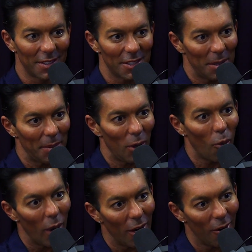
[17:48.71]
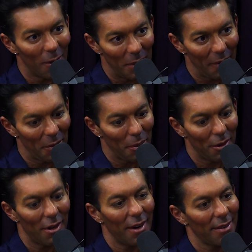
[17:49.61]
She's going to be a whale. I'm going to have to put
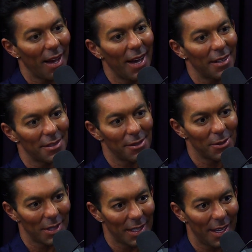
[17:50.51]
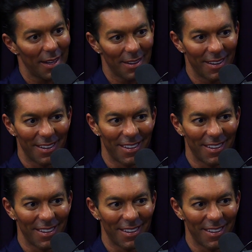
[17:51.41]
her on a diet as soon as I can.